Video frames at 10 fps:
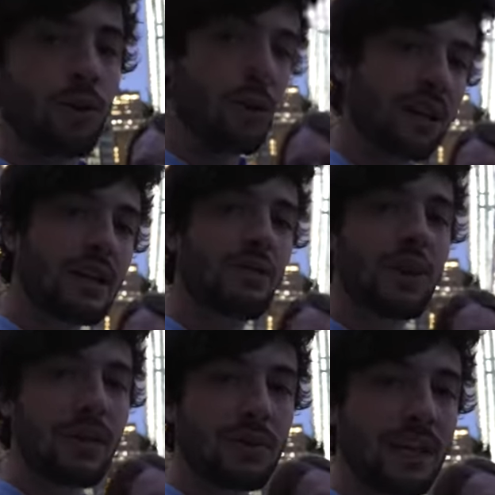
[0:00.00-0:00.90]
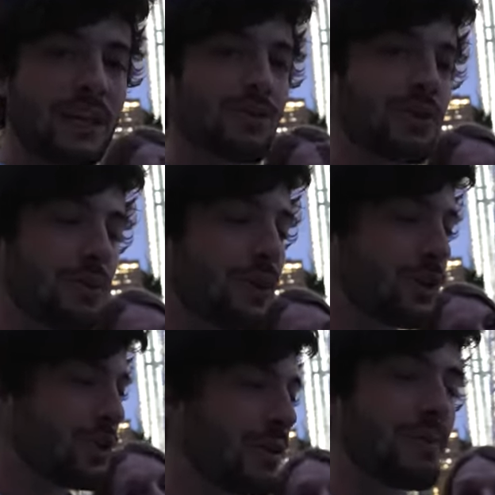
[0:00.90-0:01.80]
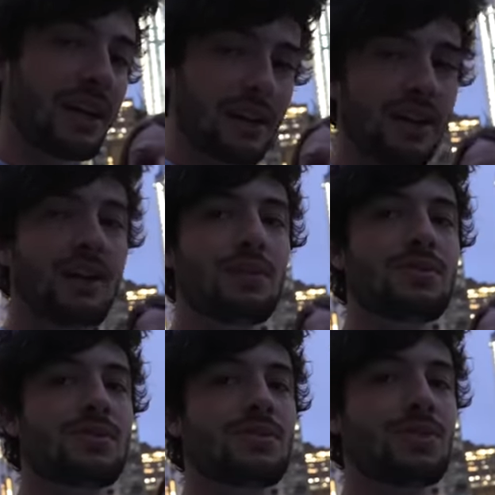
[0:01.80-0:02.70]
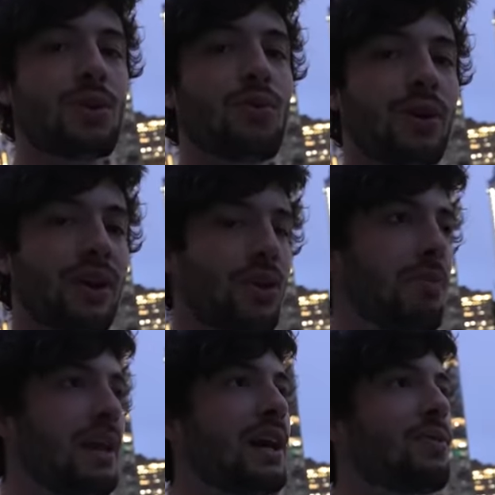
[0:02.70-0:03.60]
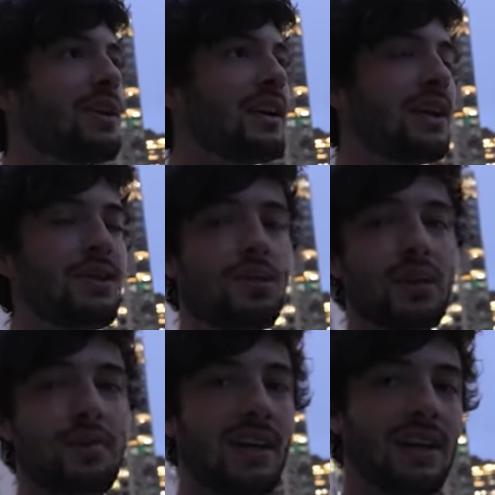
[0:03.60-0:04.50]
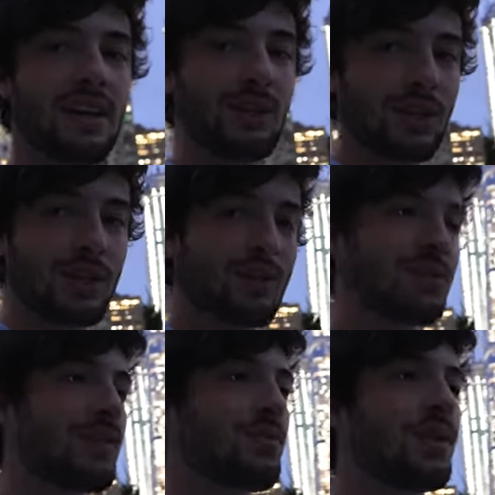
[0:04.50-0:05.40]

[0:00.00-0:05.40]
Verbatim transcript: We're only here for a couple days, so I didn't want to ship my clubs. So we're gonna go buy one, and I don't want to buy like a really expensive